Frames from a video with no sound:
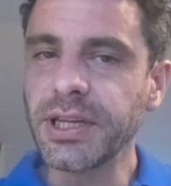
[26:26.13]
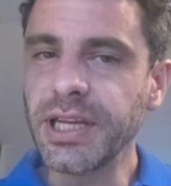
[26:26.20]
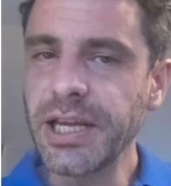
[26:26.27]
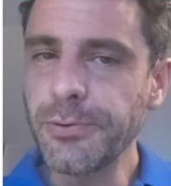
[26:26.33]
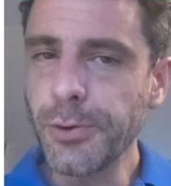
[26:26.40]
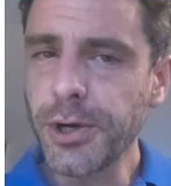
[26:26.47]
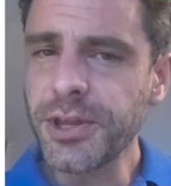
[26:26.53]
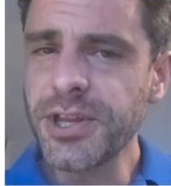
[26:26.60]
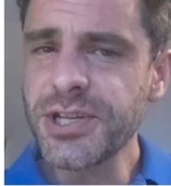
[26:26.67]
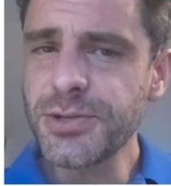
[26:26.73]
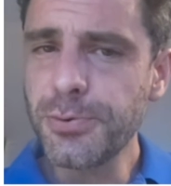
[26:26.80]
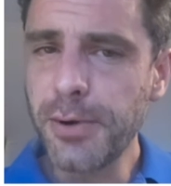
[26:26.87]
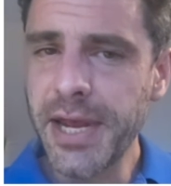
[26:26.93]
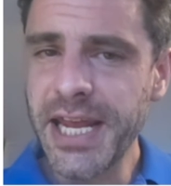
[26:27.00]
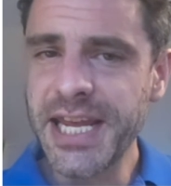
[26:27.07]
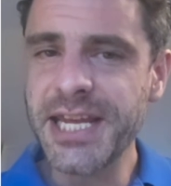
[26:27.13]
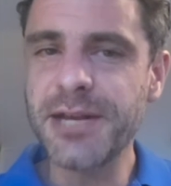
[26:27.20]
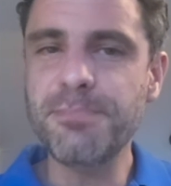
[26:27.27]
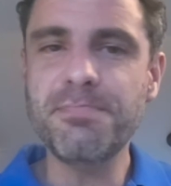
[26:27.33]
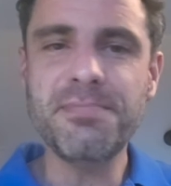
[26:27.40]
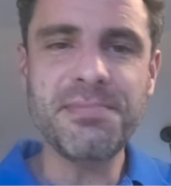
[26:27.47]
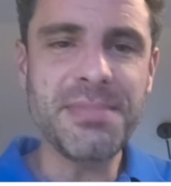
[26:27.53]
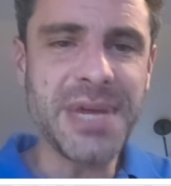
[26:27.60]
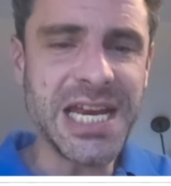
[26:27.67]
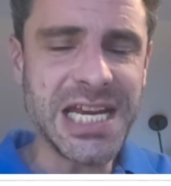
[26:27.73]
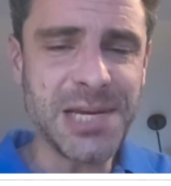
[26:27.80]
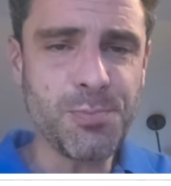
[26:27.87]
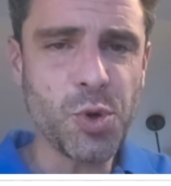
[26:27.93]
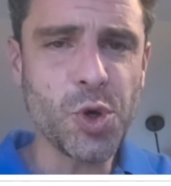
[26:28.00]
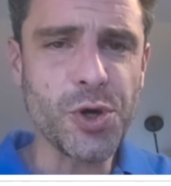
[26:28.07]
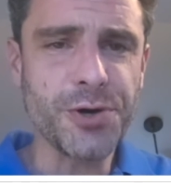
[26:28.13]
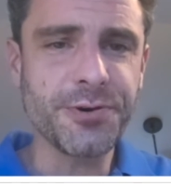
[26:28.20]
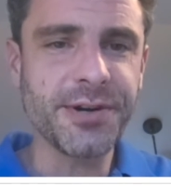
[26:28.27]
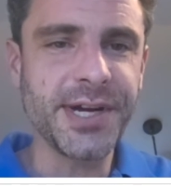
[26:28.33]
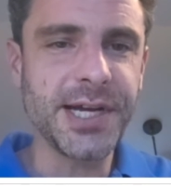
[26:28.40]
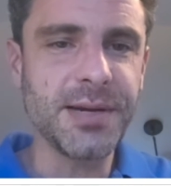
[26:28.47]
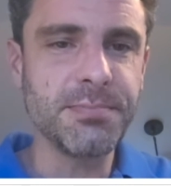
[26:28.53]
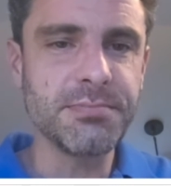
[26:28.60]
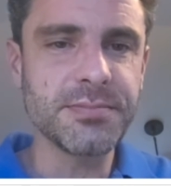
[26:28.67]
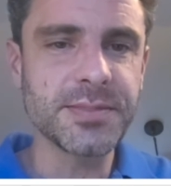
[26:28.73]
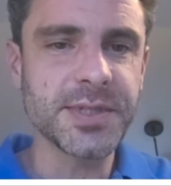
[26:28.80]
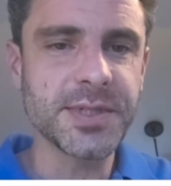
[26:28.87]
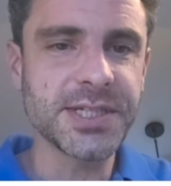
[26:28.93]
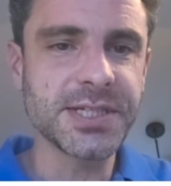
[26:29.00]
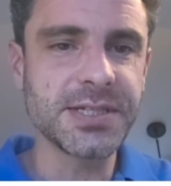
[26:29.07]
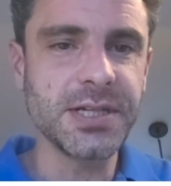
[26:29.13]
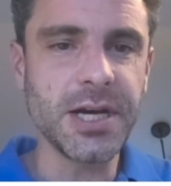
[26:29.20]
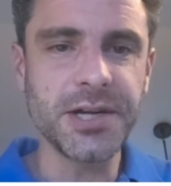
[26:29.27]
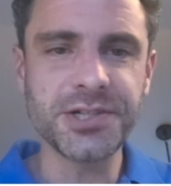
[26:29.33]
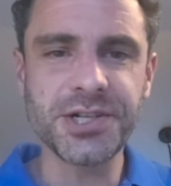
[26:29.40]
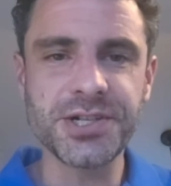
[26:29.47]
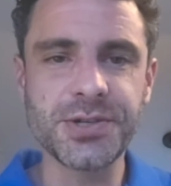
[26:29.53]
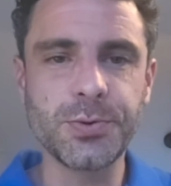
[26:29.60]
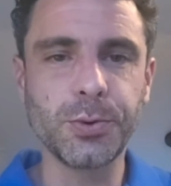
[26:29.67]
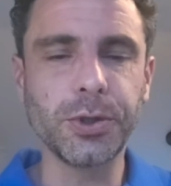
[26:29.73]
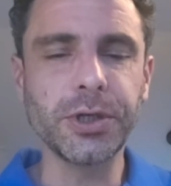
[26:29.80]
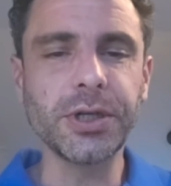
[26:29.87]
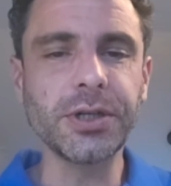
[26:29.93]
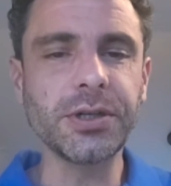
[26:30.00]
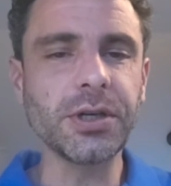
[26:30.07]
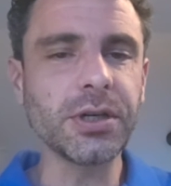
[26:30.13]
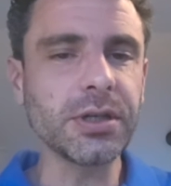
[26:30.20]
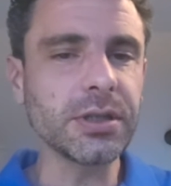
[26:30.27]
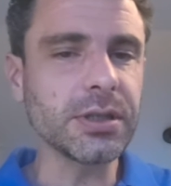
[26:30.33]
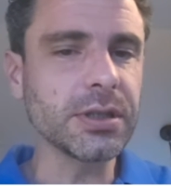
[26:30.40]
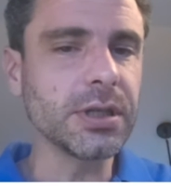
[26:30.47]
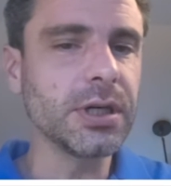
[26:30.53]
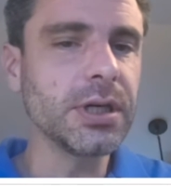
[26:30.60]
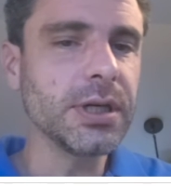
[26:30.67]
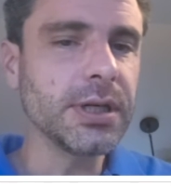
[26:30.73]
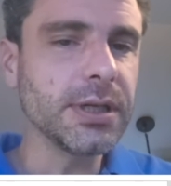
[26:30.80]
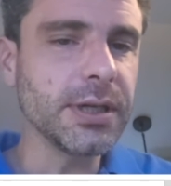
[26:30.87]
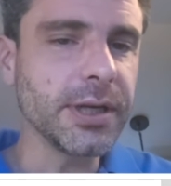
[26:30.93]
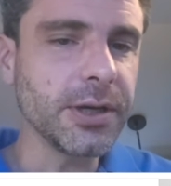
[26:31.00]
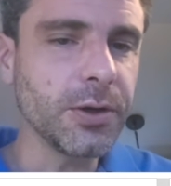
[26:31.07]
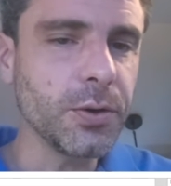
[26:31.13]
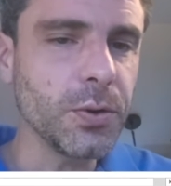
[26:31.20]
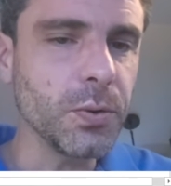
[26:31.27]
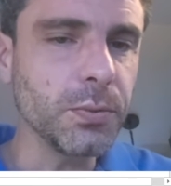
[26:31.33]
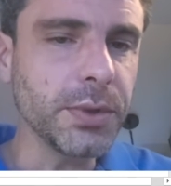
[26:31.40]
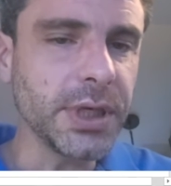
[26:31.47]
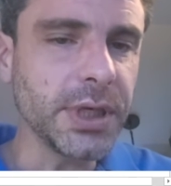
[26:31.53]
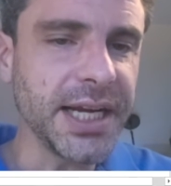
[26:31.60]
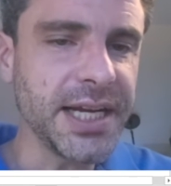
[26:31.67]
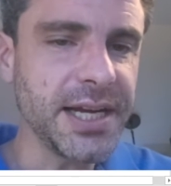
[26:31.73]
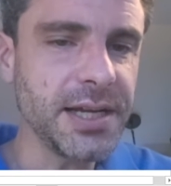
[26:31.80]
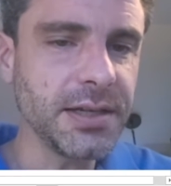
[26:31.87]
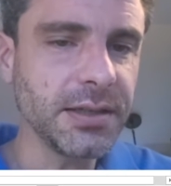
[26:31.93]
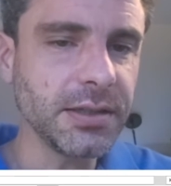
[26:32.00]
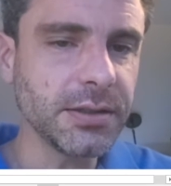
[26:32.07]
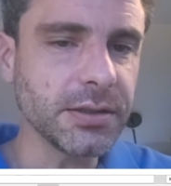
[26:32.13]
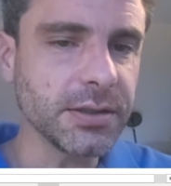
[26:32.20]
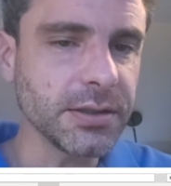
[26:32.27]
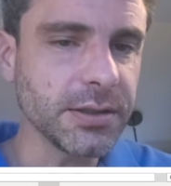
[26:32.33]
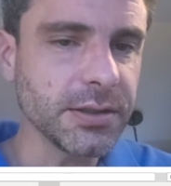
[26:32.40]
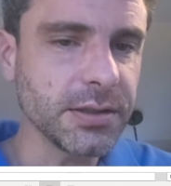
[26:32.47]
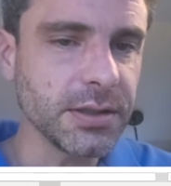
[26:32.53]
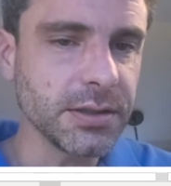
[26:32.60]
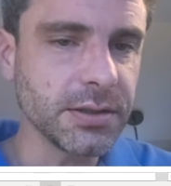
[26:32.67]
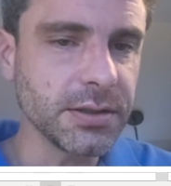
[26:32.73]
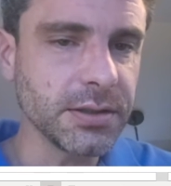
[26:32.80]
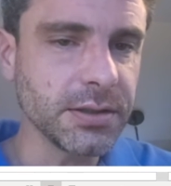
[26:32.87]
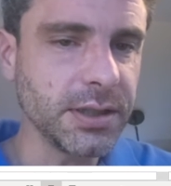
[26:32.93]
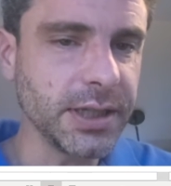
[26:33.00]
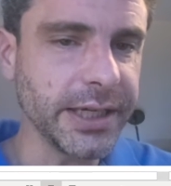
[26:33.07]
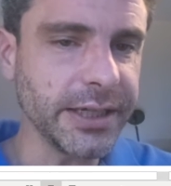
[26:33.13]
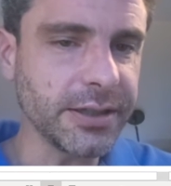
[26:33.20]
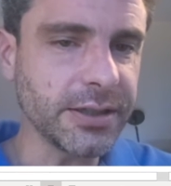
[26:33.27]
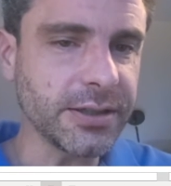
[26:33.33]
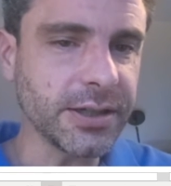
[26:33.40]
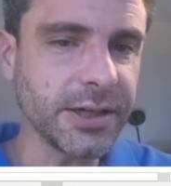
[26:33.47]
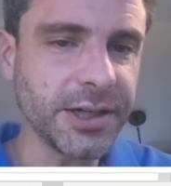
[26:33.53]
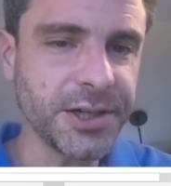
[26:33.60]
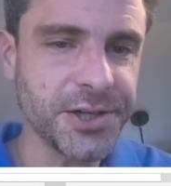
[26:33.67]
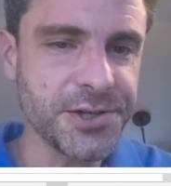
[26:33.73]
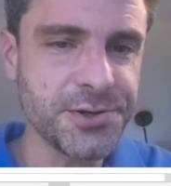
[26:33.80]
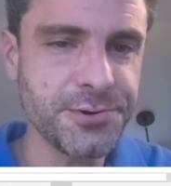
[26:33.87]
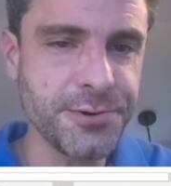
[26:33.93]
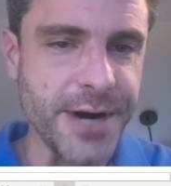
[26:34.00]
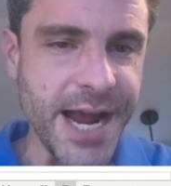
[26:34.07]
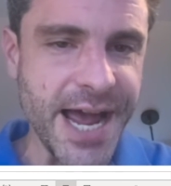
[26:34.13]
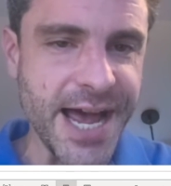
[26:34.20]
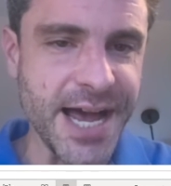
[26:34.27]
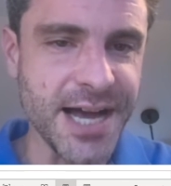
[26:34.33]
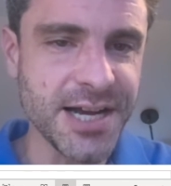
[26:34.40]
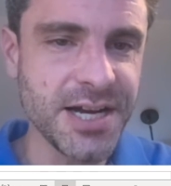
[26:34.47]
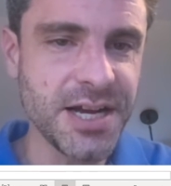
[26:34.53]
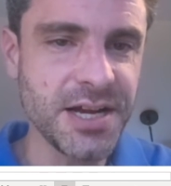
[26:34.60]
work this way in many programs, not just Word. Like when I click, drag,